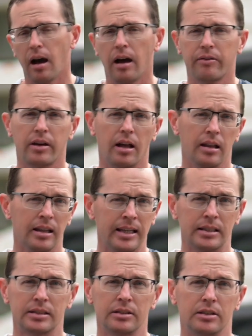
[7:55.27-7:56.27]
I've got
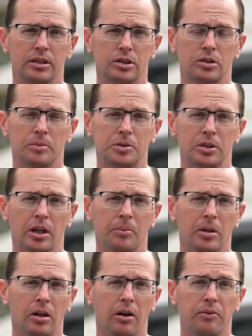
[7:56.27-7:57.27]
links in the description down
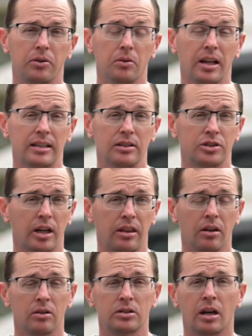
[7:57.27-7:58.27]
below if you'd like to
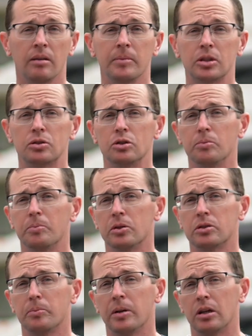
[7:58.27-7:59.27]
check those out. Make sure you
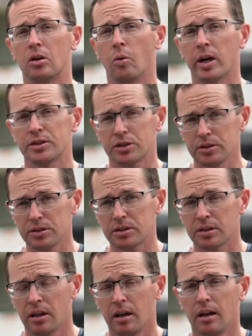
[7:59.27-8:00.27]
post up any
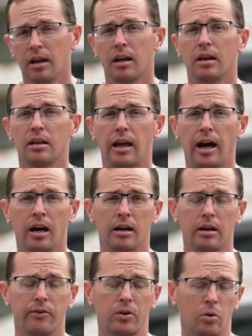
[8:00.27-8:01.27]
questions. Uh,
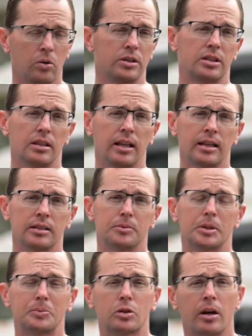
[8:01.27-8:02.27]
of course, like and
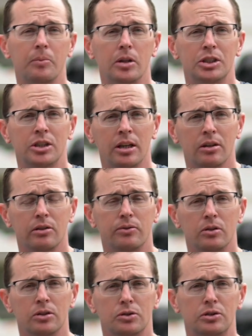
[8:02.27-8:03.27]
subscribe to the channel if
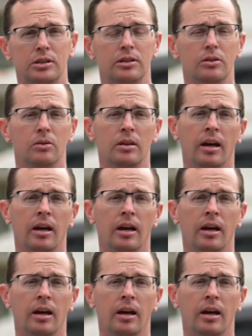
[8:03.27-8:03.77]
you're interested in doing